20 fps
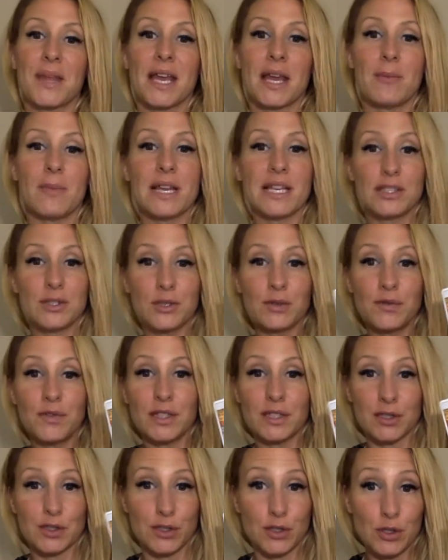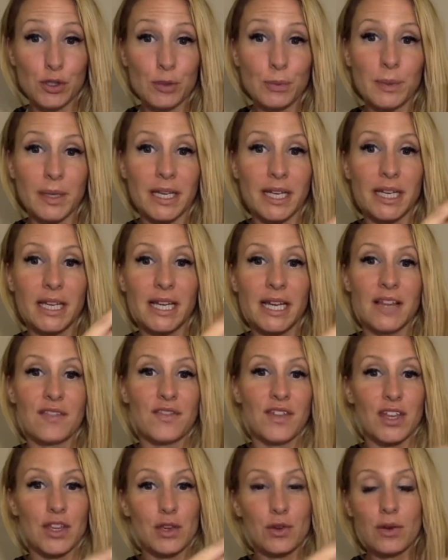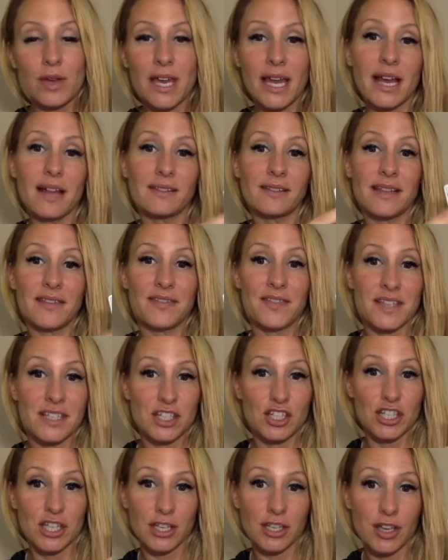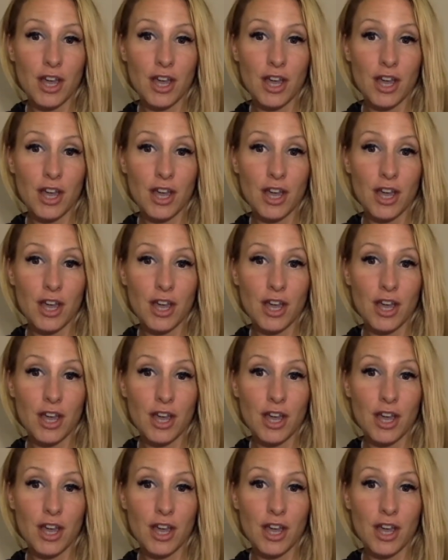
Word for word: It makes you feel stupid that you can't let this shit